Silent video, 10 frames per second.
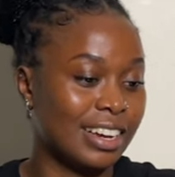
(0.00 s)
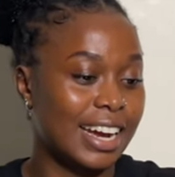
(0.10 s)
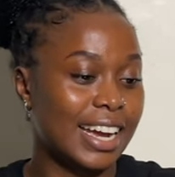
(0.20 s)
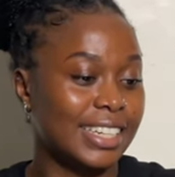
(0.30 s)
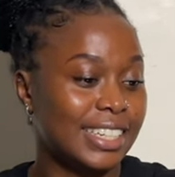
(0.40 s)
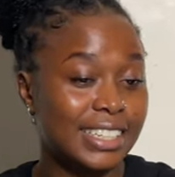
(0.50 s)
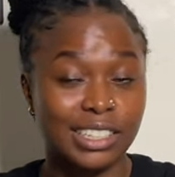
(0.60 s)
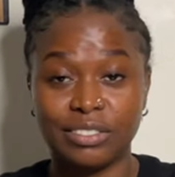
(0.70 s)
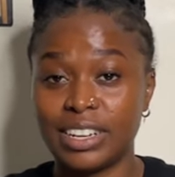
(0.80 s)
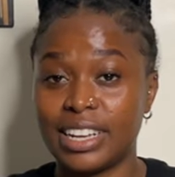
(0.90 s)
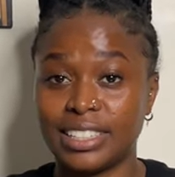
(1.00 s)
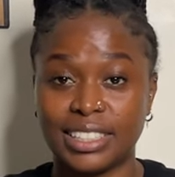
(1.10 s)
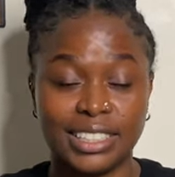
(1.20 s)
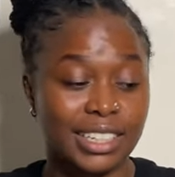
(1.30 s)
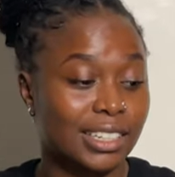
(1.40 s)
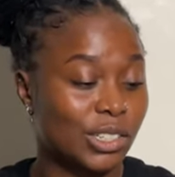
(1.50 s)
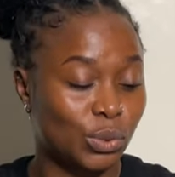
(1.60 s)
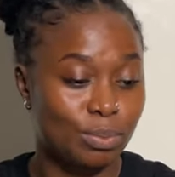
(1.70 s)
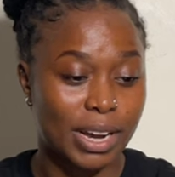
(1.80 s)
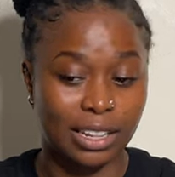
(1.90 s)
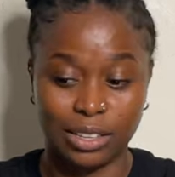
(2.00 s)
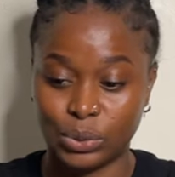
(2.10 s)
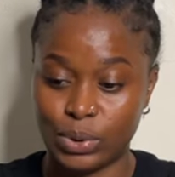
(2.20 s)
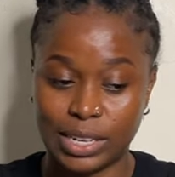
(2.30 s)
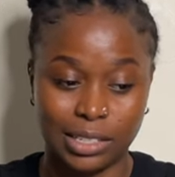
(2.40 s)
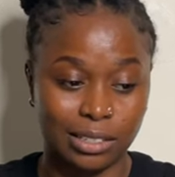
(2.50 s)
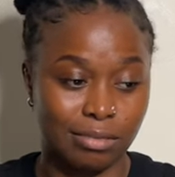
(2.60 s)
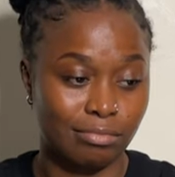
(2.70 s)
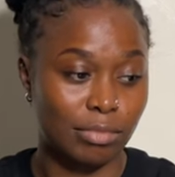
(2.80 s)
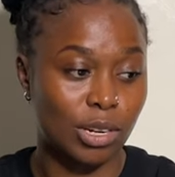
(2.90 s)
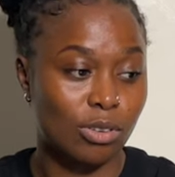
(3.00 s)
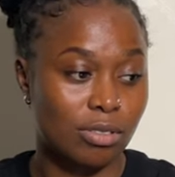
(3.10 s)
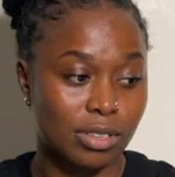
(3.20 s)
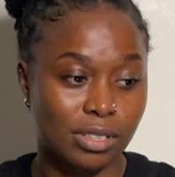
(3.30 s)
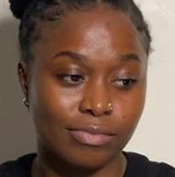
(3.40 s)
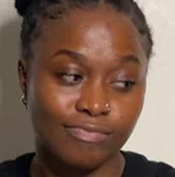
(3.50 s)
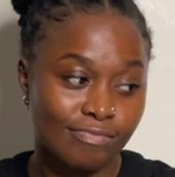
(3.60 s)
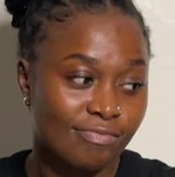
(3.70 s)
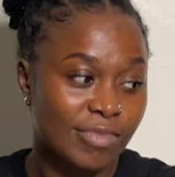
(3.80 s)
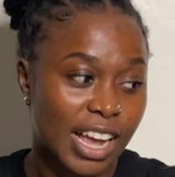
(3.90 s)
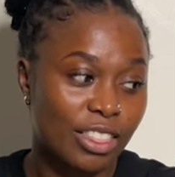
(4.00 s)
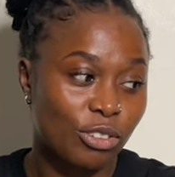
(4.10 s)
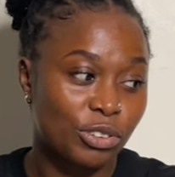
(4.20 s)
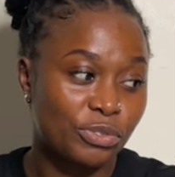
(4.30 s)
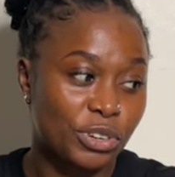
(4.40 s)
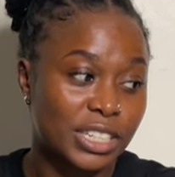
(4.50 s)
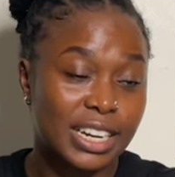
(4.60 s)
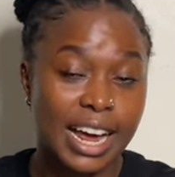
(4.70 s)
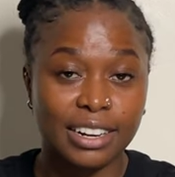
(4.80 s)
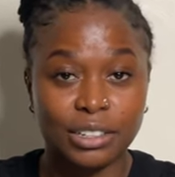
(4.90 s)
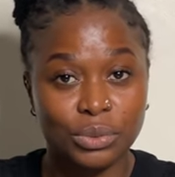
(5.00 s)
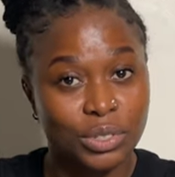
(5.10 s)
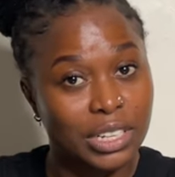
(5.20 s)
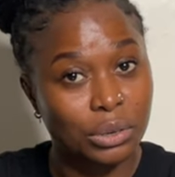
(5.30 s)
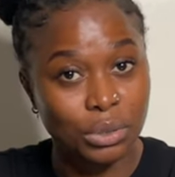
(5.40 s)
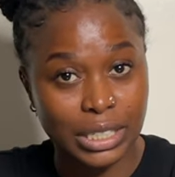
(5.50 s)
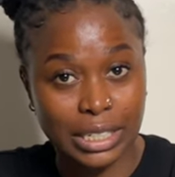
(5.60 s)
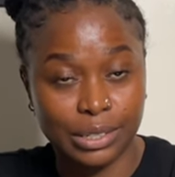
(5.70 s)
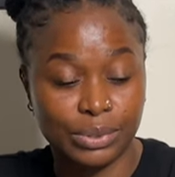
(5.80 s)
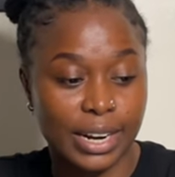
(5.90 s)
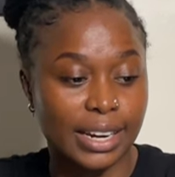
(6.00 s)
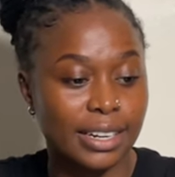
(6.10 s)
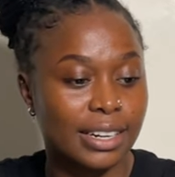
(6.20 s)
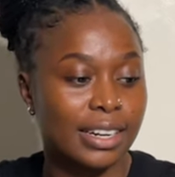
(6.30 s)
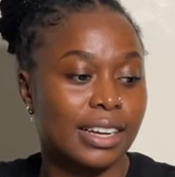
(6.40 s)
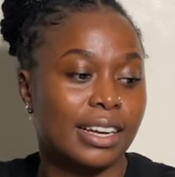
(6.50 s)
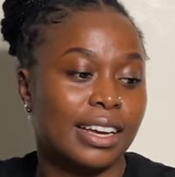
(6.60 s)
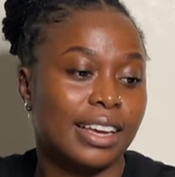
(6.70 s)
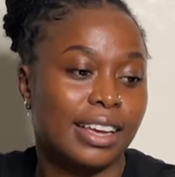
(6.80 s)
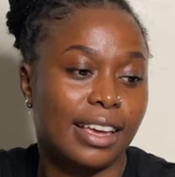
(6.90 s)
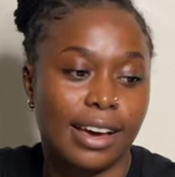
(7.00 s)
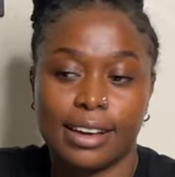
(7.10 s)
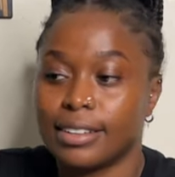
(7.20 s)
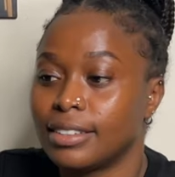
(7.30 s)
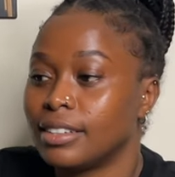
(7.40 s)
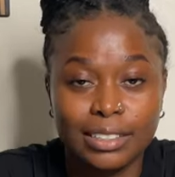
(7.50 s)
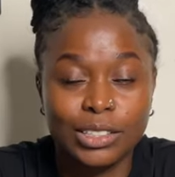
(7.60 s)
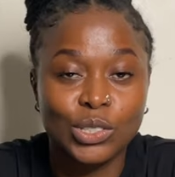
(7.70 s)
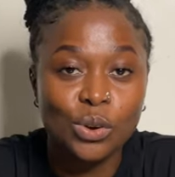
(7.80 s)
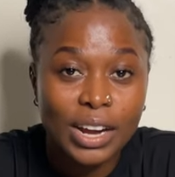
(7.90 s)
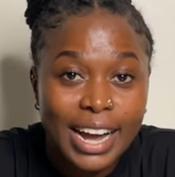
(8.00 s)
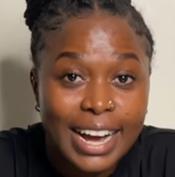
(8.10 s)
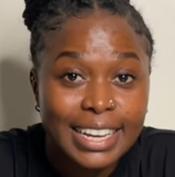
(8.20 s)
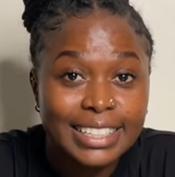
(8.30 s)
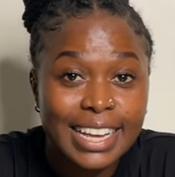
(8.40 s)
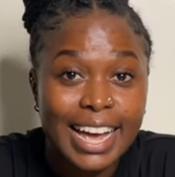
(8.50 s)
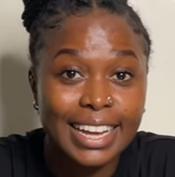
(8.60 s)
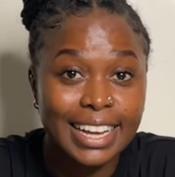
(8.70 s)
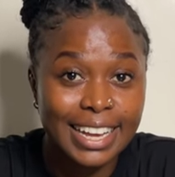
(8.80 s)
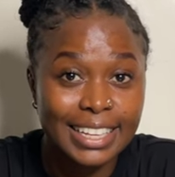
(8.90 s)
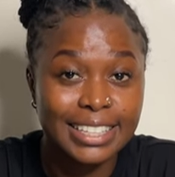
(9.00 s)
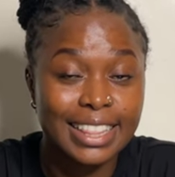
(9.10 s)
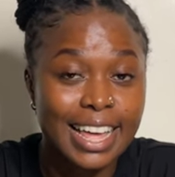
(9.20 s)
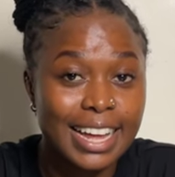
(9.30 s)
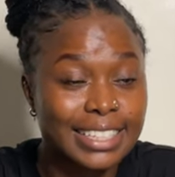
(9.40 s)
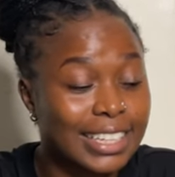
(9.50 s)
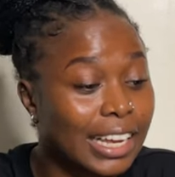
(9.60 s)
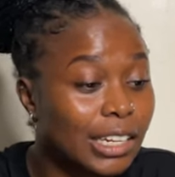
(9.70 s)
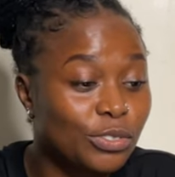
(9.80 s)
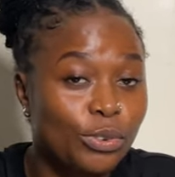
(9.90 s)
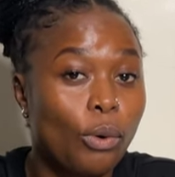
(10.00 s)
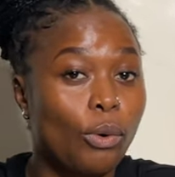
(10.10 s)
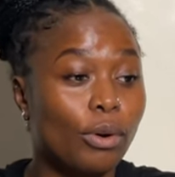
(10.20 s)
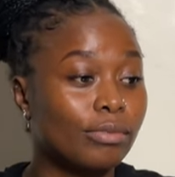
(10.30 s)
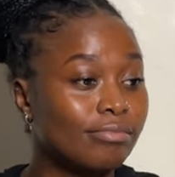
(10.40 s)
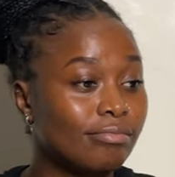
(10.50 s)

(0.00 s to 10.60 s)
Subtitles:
I didn't even hesitate to buy these ones because I thought 1400 was a good deal, right? Yeah. So guys, I guess that's it for